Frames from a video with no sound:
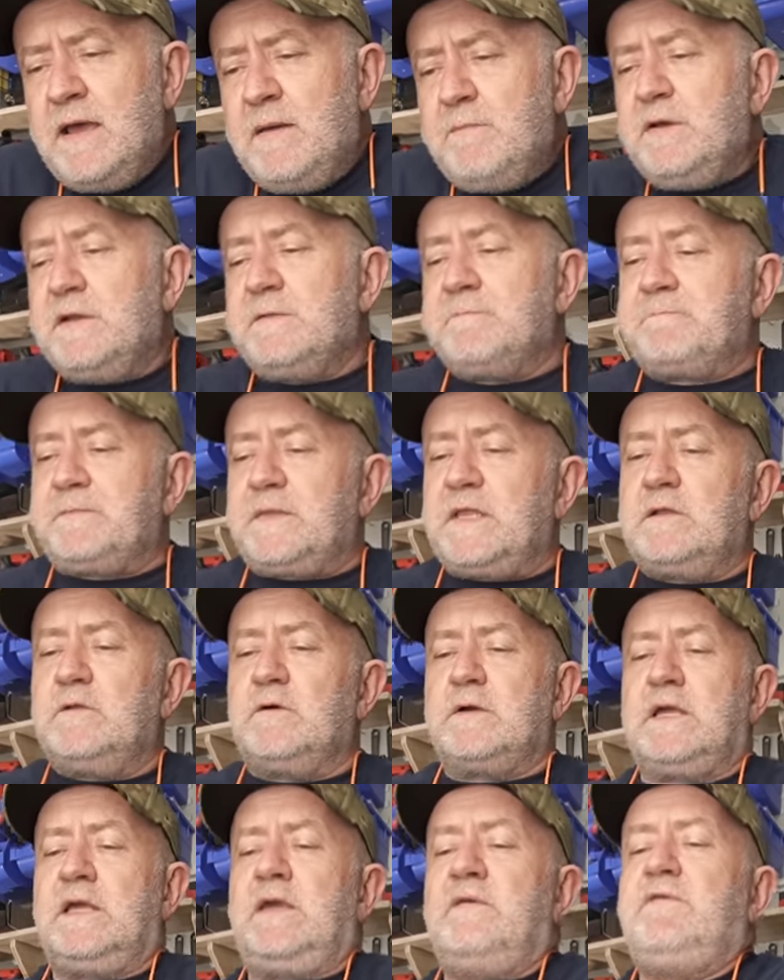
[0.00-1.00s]
But
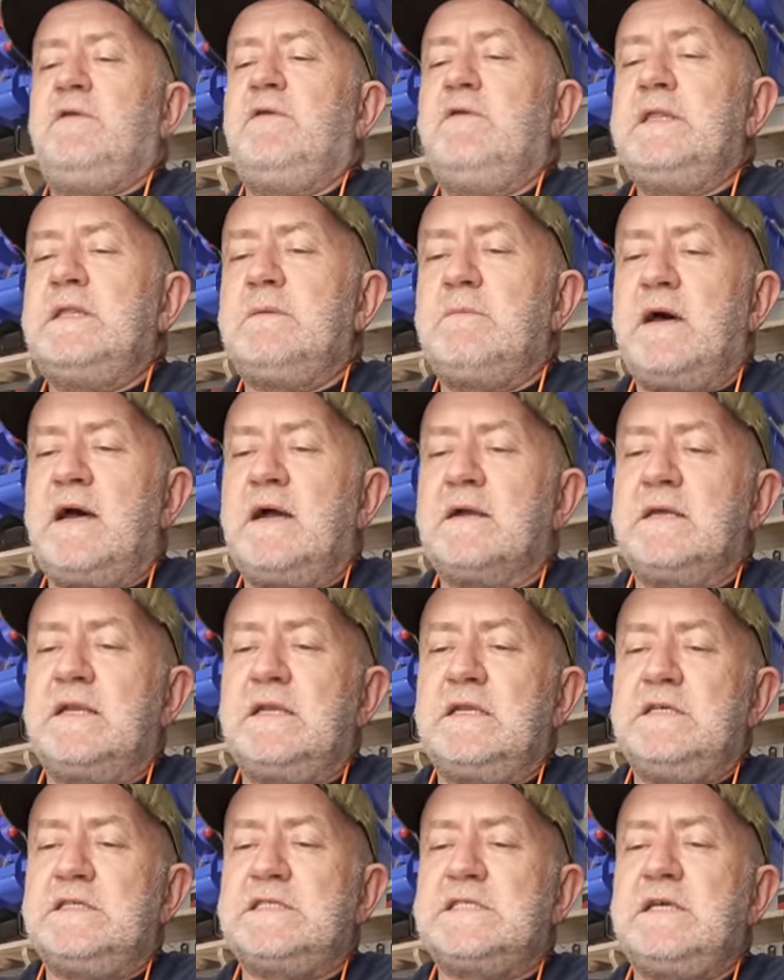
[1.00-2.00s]
look, if you're in the market
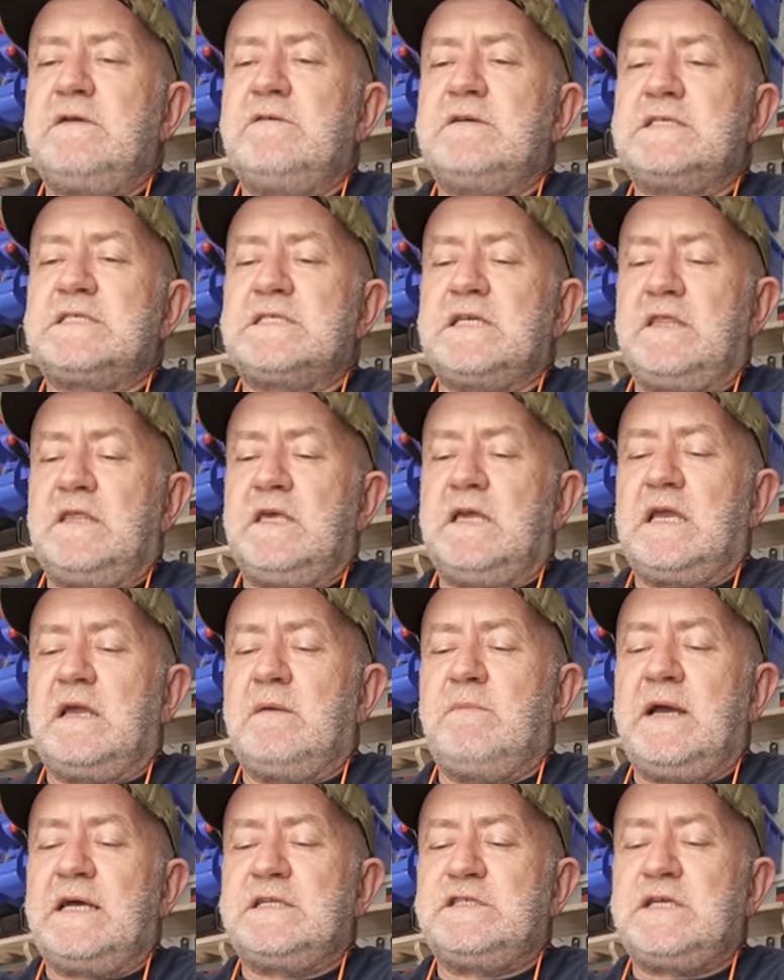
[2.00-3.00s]
and you're seriously thinking
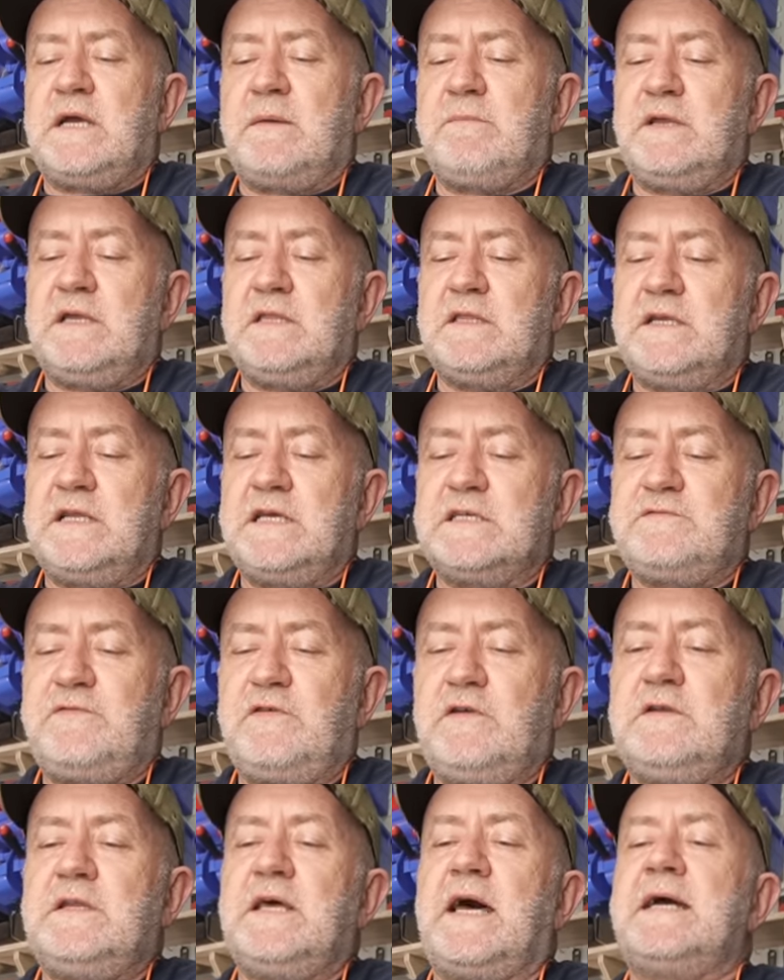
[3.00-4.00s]
about jumping in the next
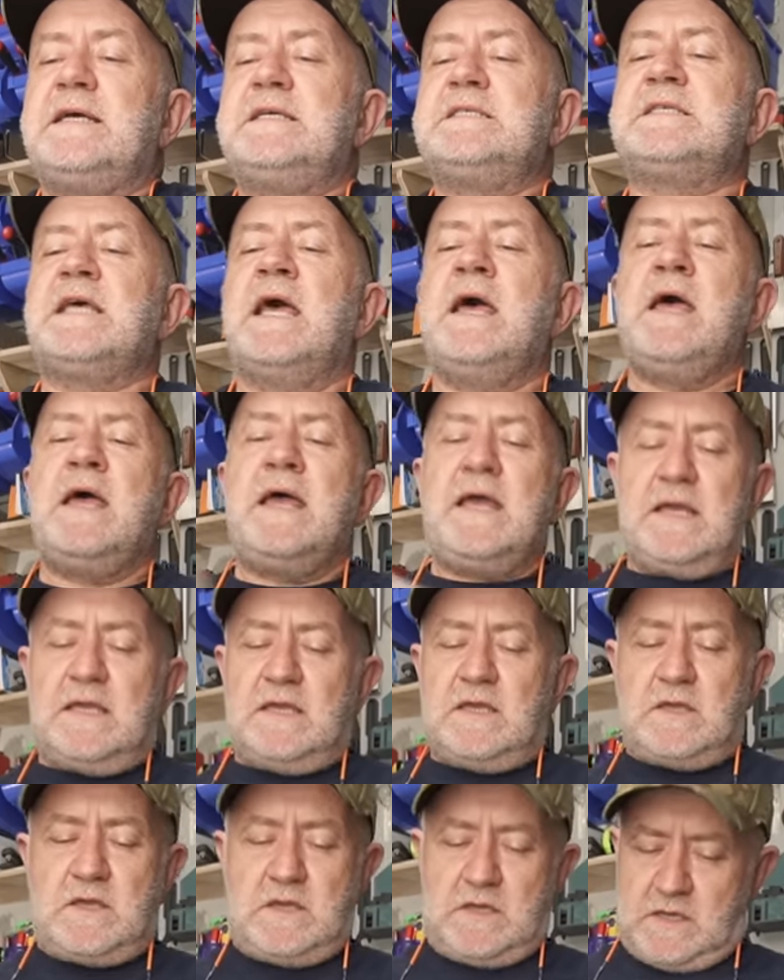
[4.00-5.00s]
few days,
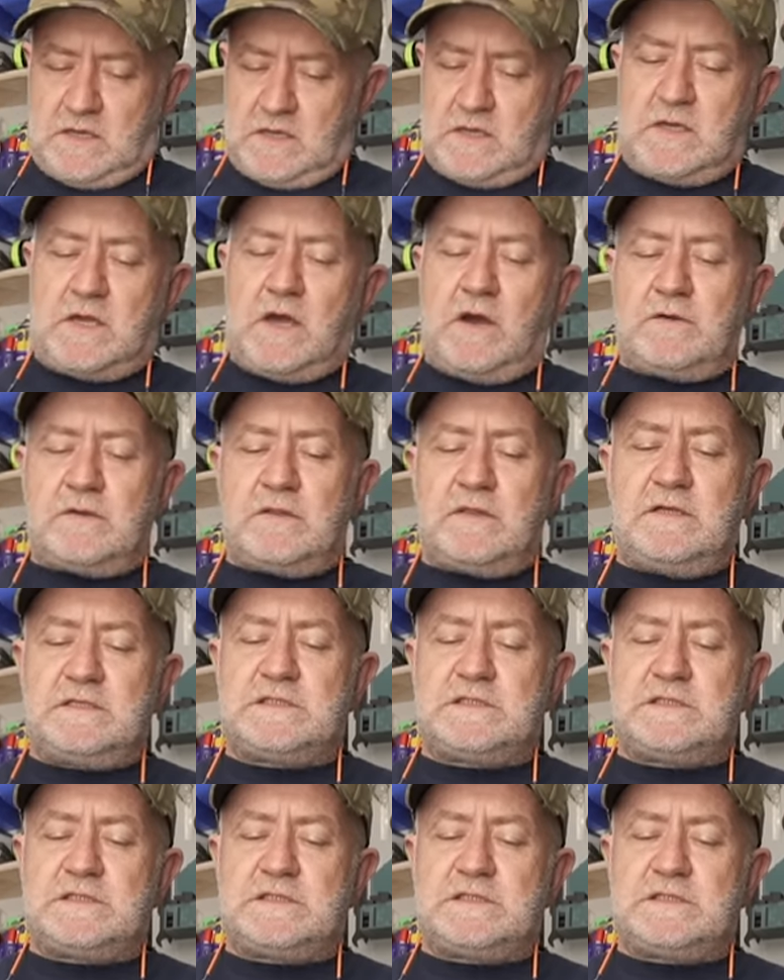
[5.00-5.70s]
go to the